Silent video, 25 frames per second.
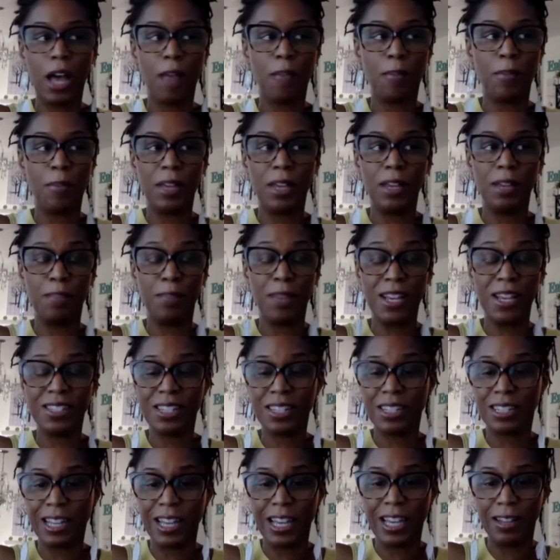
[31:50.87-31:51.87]
being
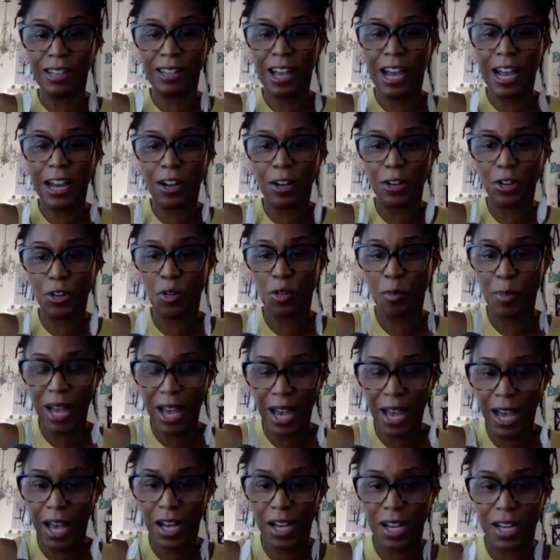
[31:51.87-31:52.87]
basically lying on your
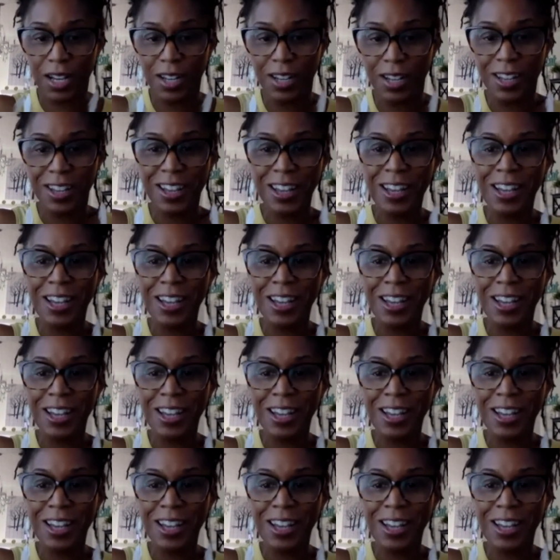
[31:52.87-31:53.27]
back